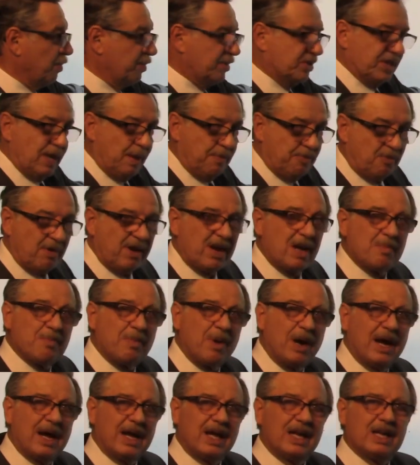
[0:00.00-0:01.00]
separated
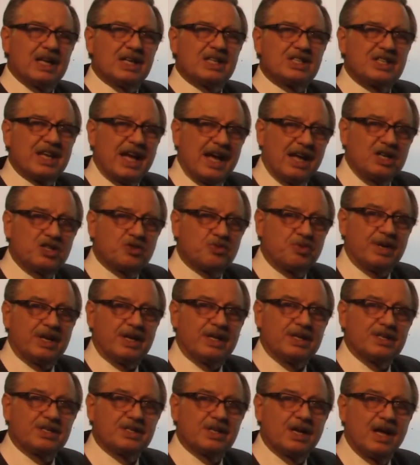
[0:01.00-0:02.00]
by
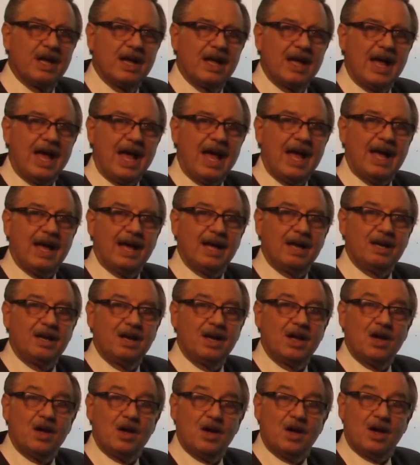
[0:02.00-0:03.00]
centuries
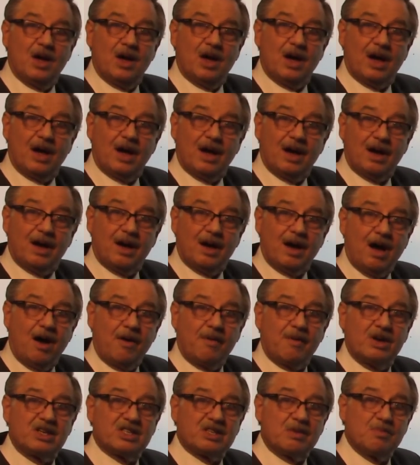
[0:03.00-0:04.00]
and
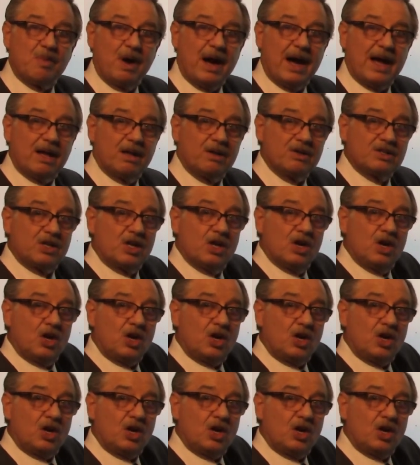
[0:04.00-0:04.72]
hundreds of miles,